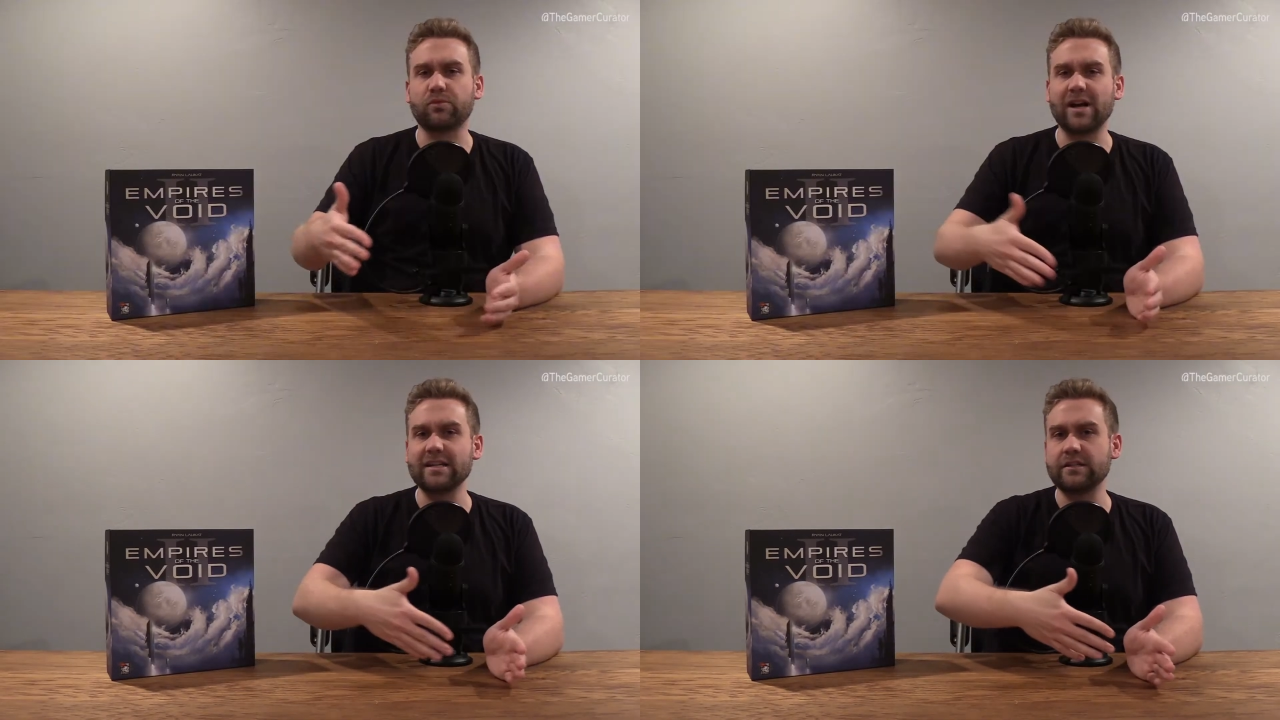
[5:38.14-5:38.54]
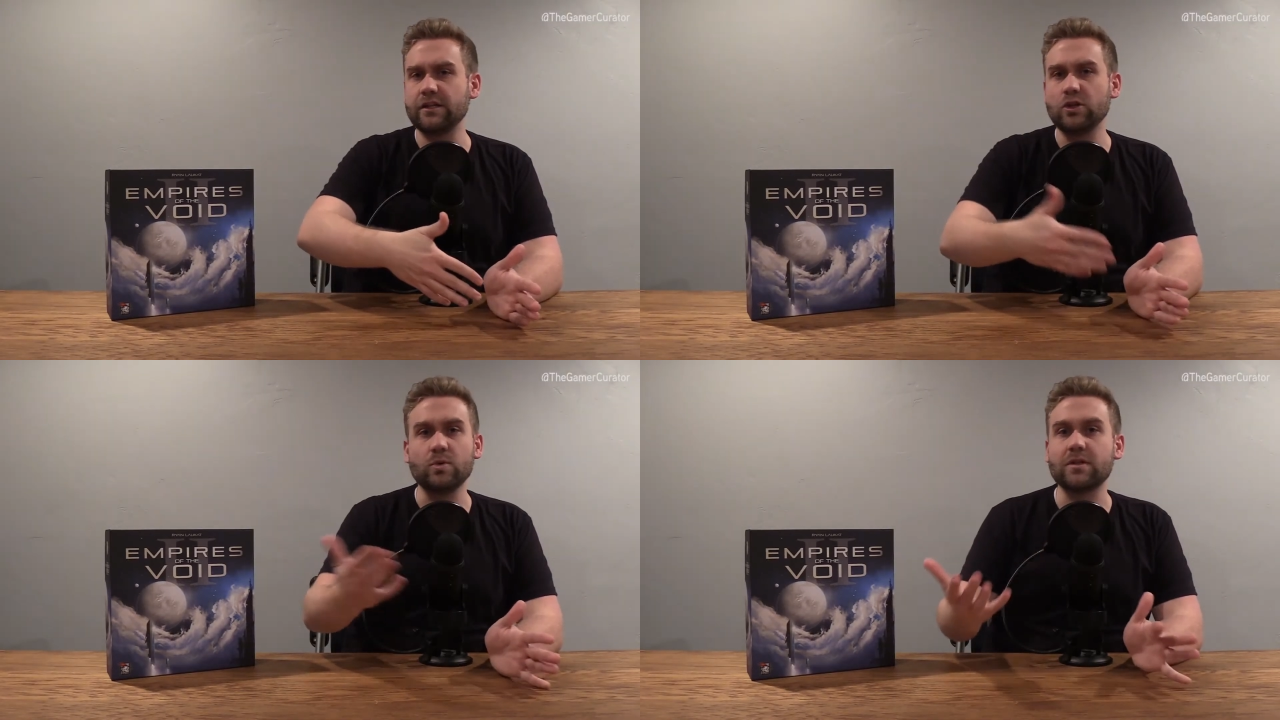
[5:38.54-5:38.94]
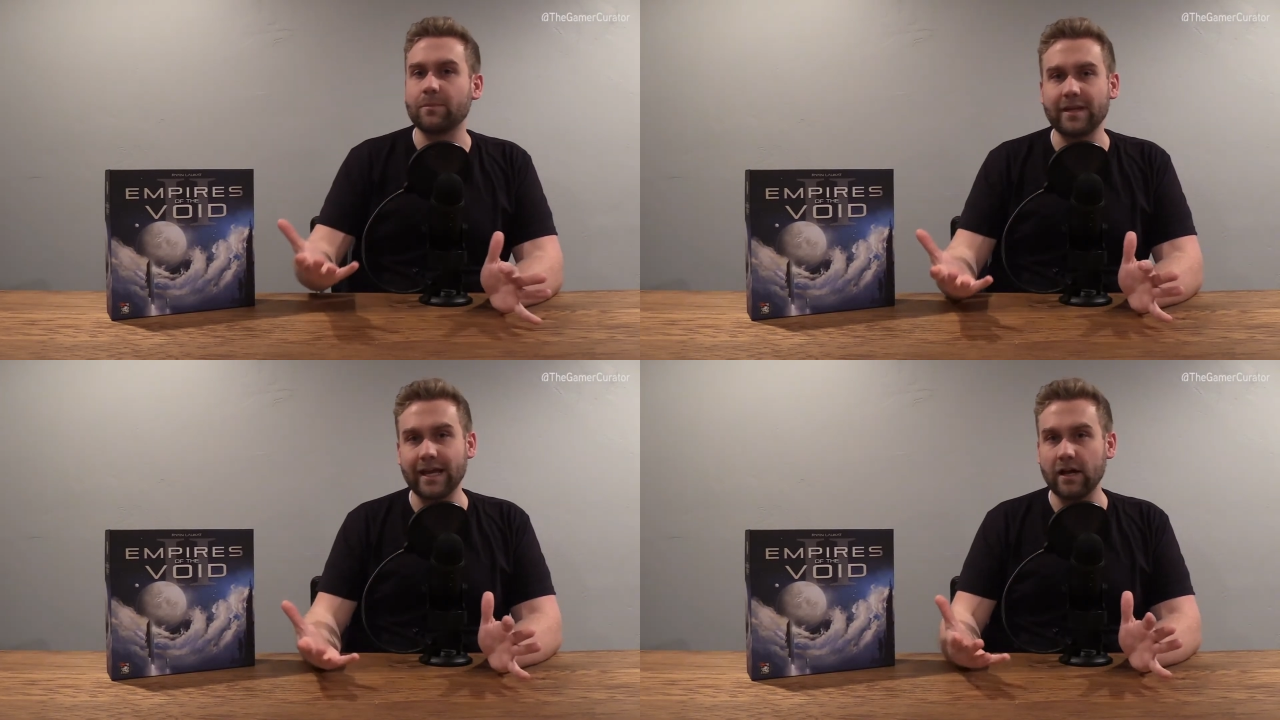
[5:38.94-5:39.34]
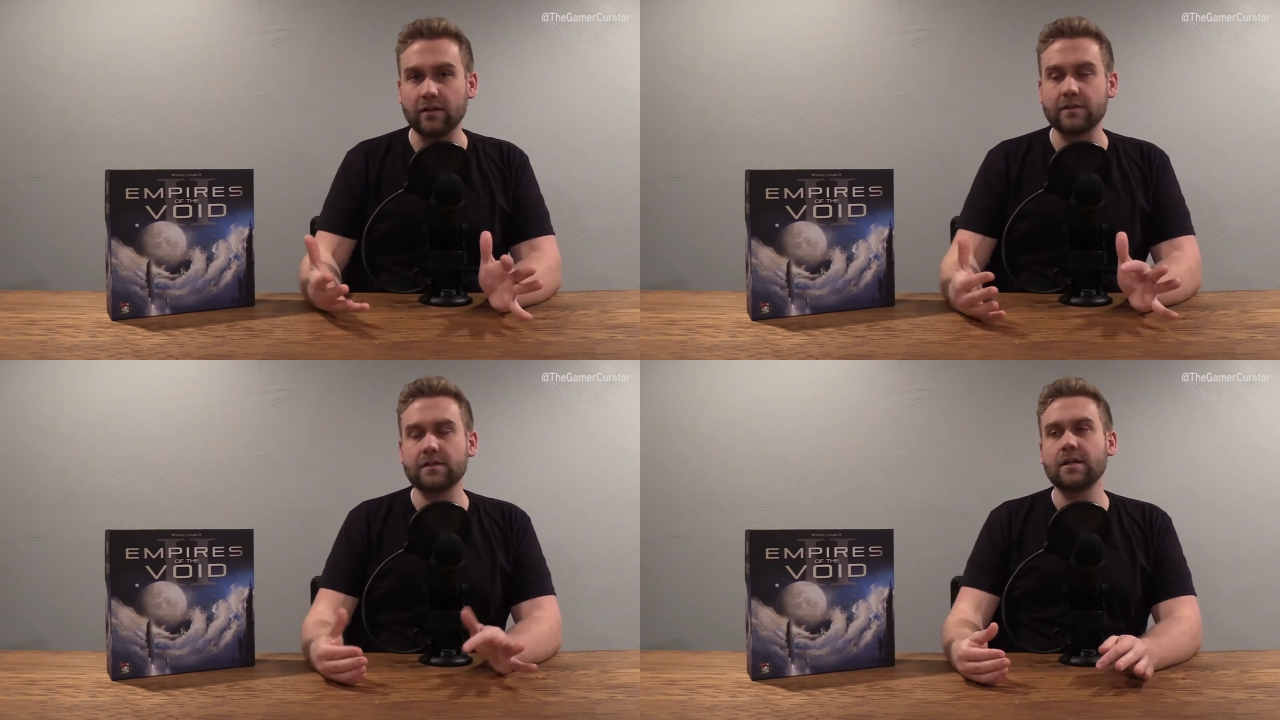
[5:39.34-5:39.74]
price to do something
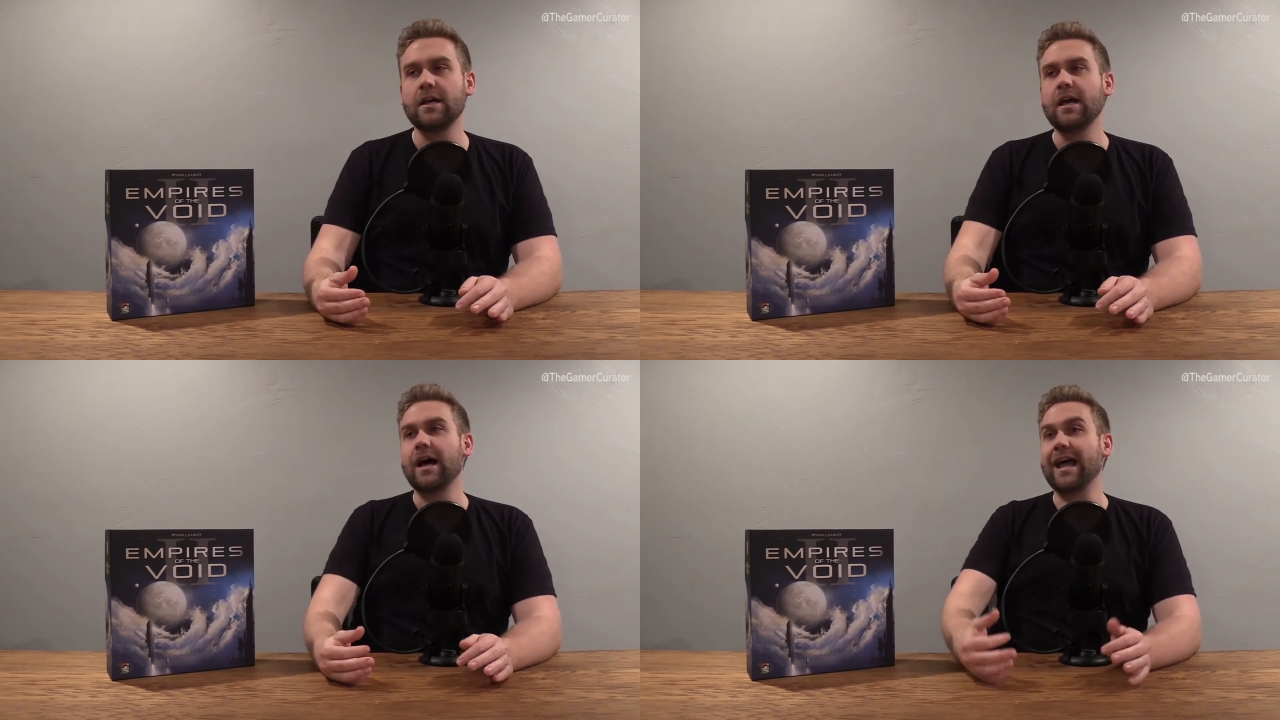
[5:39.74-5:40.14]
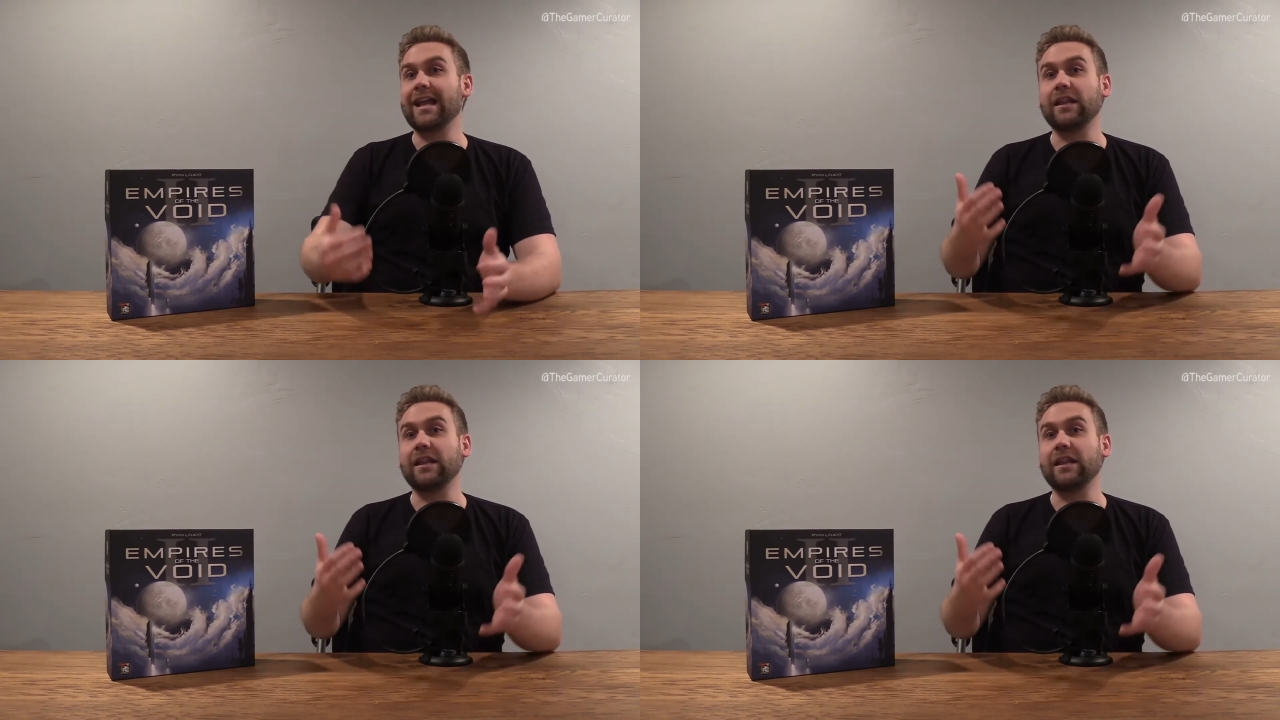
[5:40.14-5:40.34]
else. And